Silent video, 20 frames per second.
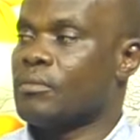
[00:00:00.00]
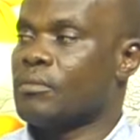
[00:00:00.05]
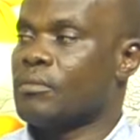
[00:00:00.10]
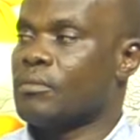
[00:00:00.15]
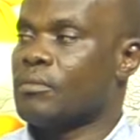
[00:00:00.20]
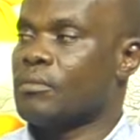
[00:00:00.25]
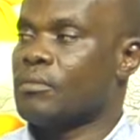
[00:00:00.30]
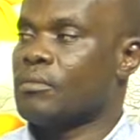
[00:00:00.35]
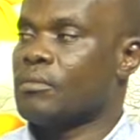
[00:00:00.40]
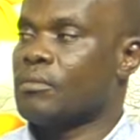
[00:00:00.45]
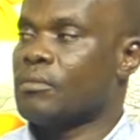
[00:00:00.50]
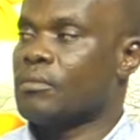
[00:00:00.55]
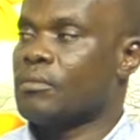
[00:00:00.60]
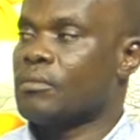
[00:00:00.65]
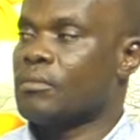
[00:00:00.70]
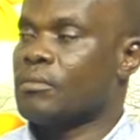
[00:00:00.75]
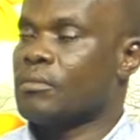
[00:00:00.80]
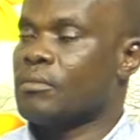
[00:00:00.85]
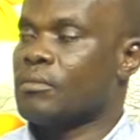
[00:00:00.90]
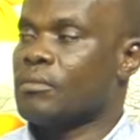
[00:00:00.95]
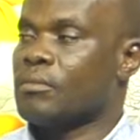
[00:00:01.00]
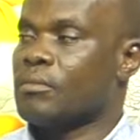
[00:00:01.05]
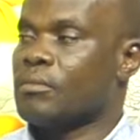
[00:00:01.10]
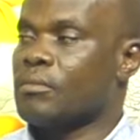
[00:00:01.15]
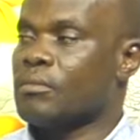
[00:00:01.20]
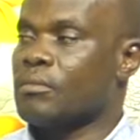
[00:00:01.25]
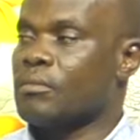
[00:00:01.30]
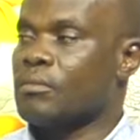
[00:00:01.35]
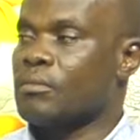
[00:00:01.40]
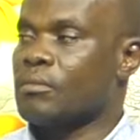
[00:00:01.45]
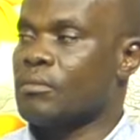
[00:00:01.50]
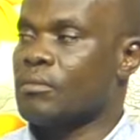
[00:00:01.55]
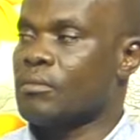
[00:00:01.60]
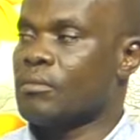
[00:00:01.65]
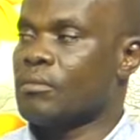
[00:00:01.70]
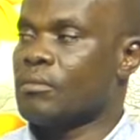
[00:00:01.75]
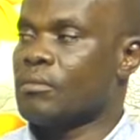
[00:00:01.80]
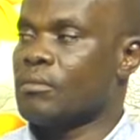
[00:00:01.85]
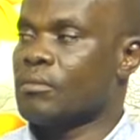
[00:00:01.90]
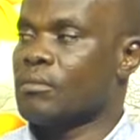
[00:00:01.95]

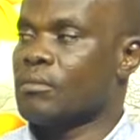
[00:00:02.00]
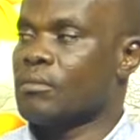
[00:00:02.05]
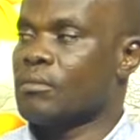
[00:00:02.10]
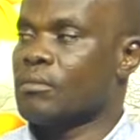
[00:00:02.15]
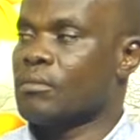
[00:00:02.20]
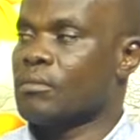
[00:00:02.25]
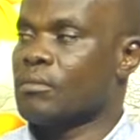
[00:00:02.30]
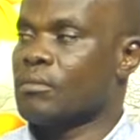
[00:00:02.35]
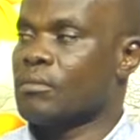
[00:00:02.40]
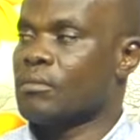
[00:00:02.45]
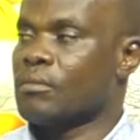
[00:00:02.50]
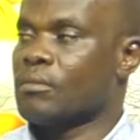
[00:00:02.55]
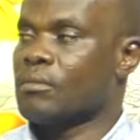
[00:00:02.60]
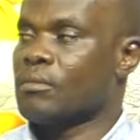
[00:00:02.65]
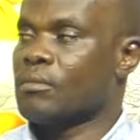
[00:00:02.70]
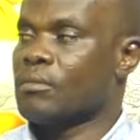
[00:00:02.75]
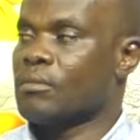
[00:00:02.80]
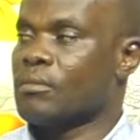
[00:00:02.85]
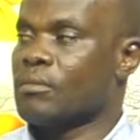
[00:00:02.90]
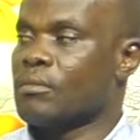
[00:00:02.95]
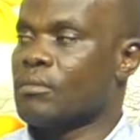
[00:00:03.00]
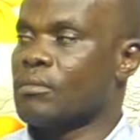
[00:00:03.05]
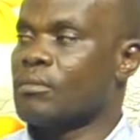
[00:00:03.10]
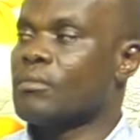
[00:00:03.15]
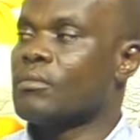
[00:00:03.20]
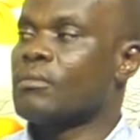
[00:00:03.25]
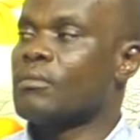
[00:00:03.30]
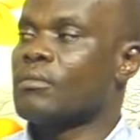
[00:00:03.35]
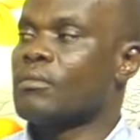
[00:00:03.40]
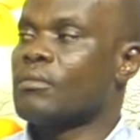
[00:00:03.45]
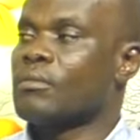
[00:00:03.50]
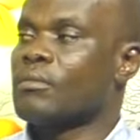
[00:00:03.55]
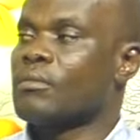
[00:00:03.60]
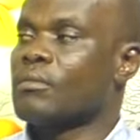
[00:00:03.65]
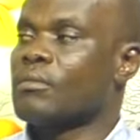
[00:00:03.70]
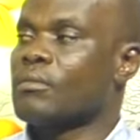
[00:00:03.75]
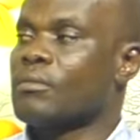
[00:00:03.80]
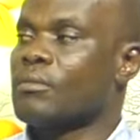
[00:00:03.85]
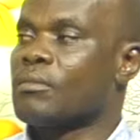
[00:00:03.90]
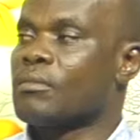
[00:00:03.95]

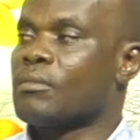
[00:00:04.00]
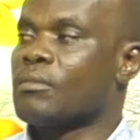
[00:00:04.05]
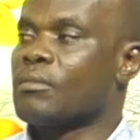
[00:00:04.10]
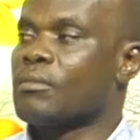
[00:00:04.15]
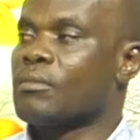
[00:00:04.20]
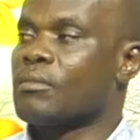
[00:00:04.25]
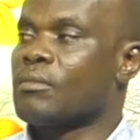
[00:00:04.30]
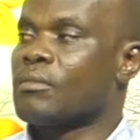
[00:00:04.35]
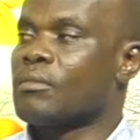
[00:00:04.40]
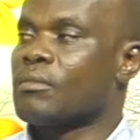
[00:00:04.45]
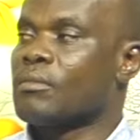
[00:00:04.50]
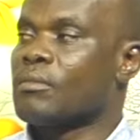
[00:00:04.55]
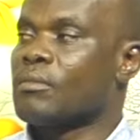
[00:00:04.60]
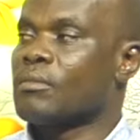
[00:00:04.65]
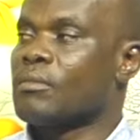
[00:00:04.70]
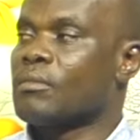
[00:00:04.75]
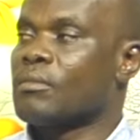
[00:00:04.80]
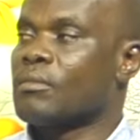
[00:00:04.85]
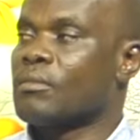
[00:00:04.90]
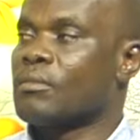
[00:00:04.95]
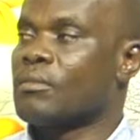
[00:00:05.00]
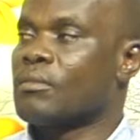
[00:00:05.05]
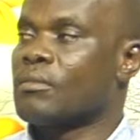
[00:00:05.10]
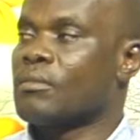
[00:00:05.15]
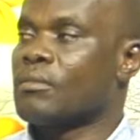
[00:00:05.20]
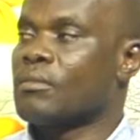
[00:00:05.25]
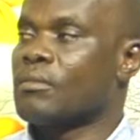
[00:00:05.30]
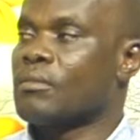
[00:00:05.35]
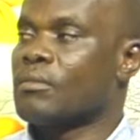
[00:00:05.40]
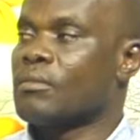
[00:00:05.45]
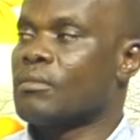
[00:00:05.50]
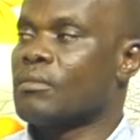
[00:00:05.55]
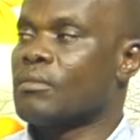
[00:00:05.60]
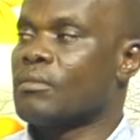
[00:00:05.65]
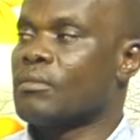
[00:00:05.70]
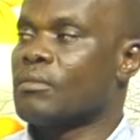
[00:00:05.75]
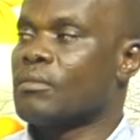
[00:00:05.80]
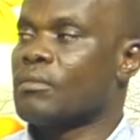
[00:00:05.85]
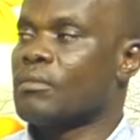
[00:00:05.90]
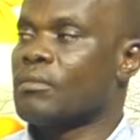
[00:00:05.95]

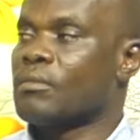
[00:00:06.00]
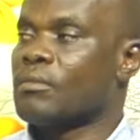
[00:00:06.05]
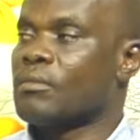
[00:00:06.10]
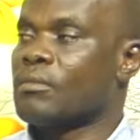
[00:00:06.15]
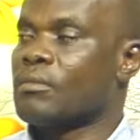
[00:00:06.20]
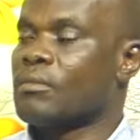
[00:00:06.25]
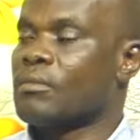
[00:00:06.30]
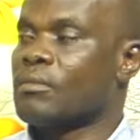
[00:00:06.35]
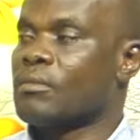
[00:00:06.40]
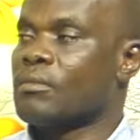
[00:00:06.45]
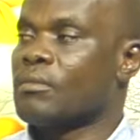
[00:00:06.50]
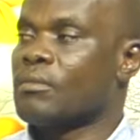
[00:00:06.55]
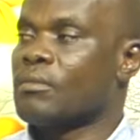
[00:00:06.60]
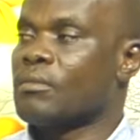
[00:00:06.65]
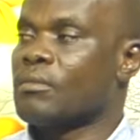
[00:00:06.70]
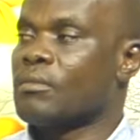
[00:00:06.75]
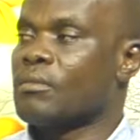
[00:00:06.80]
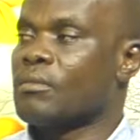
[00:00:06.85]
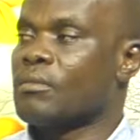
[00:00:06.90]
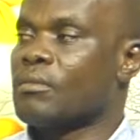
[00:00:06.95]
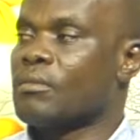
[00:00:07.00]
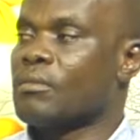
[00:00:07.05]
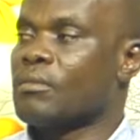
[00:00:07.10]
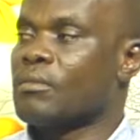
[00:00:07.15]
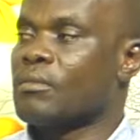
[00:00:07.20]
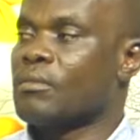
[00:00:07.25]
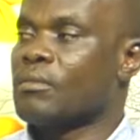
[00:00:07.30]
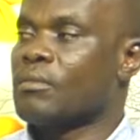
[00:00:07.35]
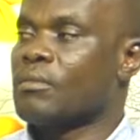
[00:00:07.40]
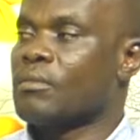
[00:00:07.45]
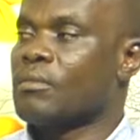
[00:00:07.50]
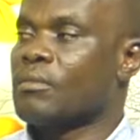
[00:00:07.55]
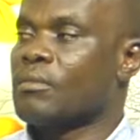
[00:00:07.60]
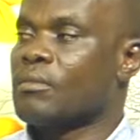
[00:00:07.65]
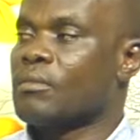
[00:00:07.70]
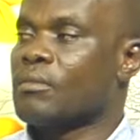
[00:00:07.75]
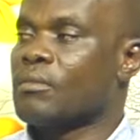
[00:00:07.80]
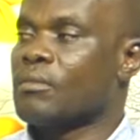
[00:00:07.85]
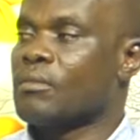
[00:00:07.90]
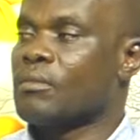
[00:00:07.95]
(silent)